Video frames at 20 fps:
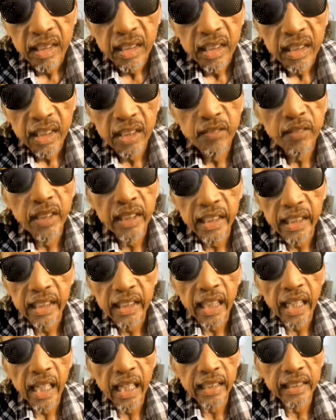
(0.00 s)
Even
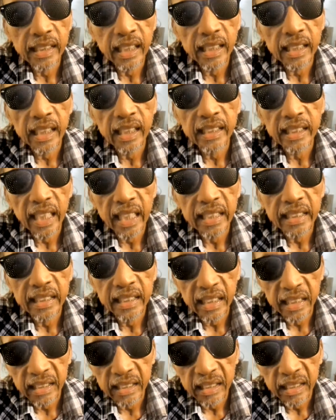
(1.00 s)
in Isaiah
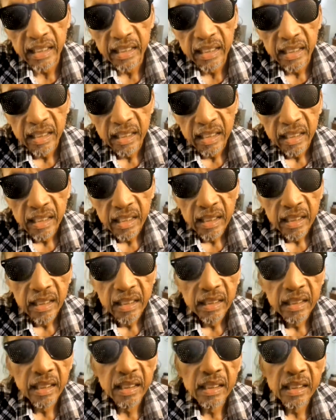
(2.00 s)
9:6,
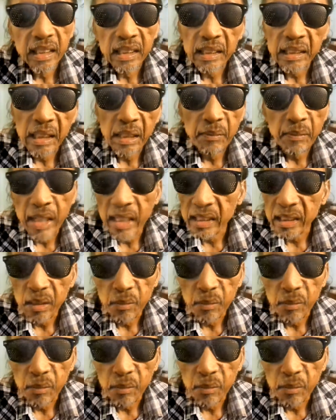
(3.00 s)
Jesus came as a